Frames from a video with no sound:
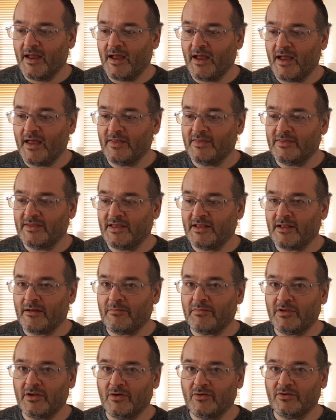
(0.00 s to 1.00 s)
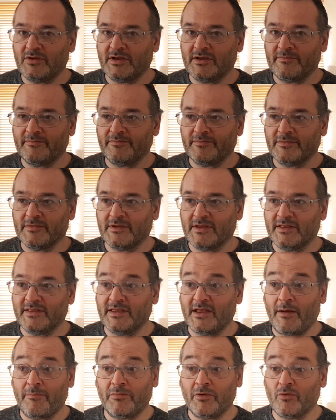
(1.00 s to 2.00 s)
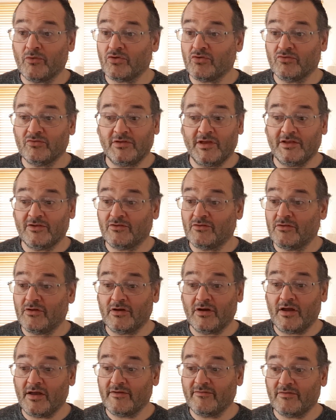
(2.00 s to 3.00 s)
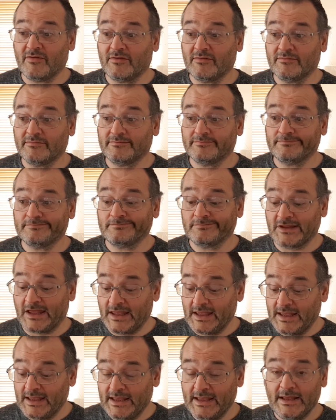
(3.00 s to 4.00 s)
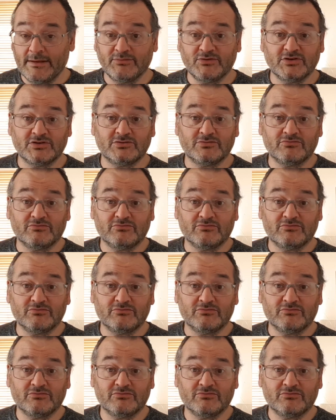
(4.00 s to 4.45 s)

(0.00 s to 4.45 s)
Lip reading: And then upload it. And the upload shouldn't take too long either. Just